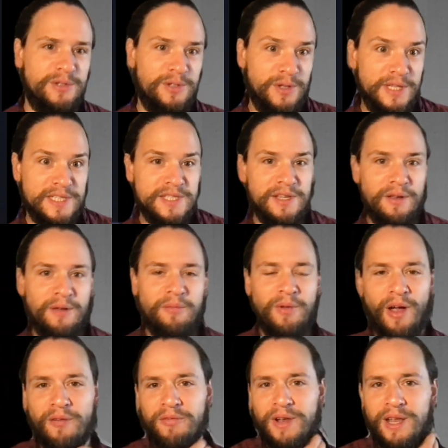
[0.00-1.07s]
So this is a,
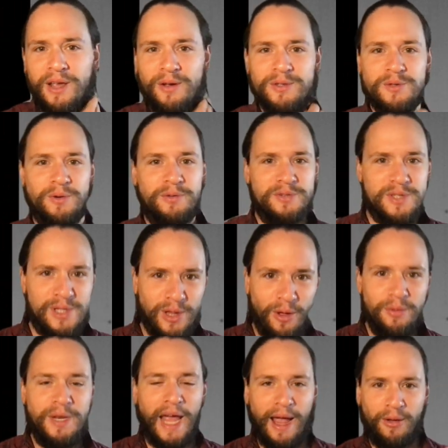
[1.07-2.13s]
a video sort of
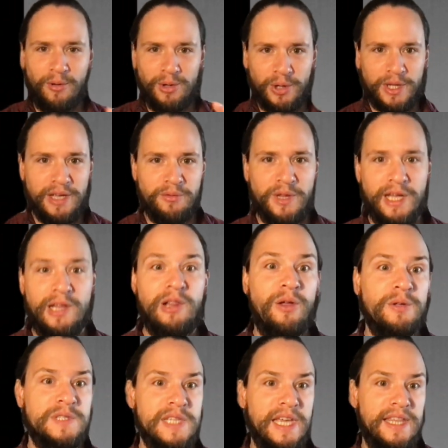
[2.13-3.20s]
slowed down, looking really
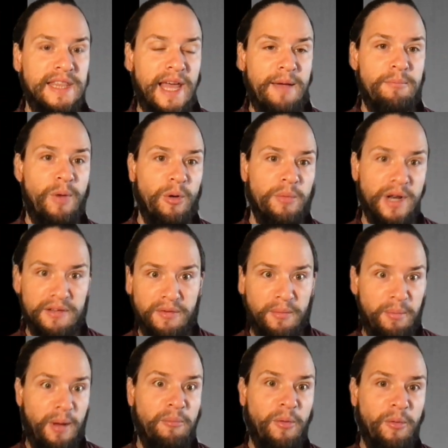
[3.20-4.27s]
closely at that moment of a
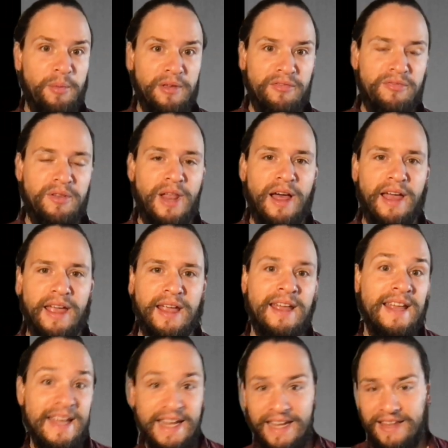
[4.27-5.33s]
bumblebee flying,
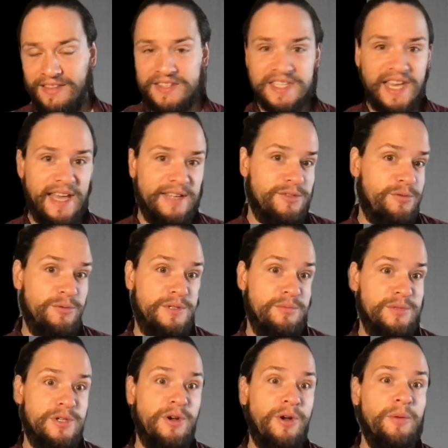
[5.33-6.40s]
in this case through
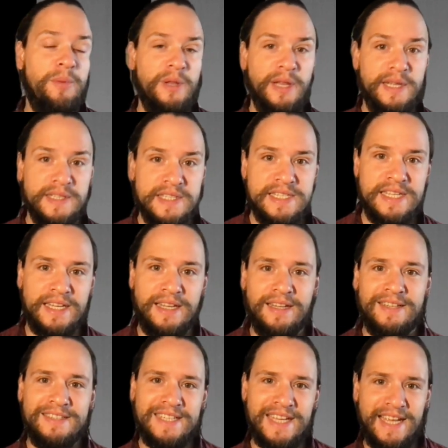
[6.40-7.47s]
some turbulence
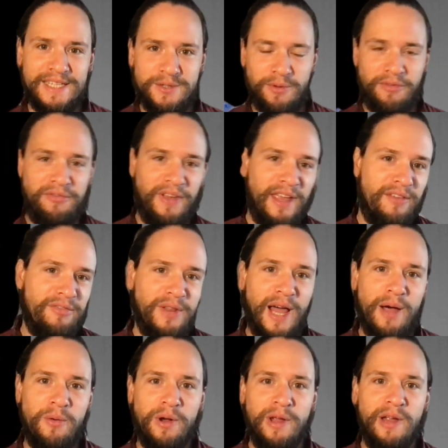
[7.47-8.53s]
to, to get to a fake
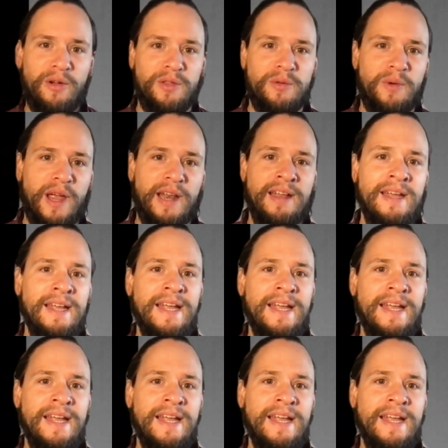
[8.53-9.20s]
flower here on the right.